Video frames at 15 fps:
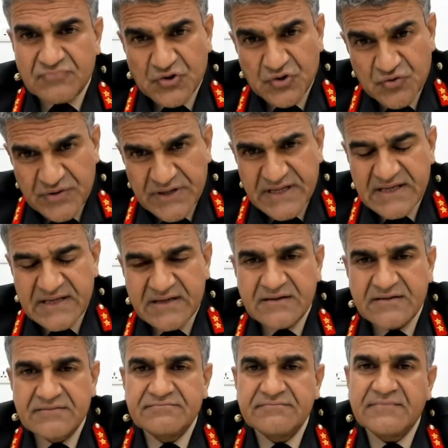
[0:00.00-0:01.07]
unique
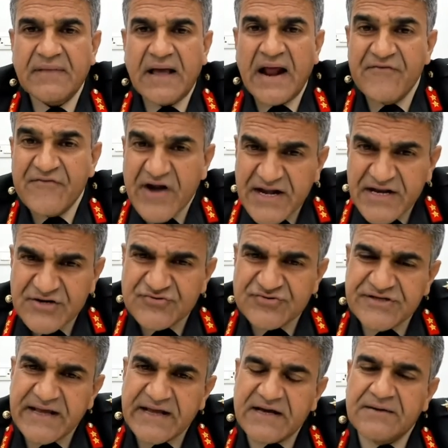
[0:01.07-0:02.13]
and ready to
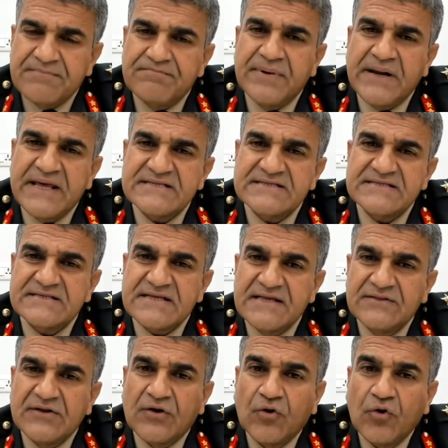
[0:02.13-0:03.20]
take her place in
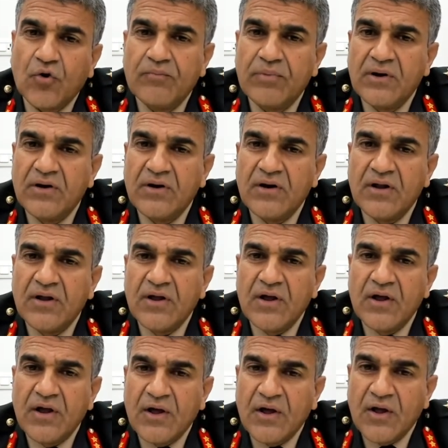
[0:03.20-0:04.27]
the global
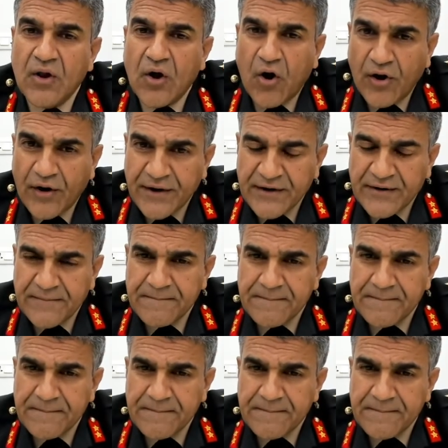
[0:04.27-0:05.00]
order.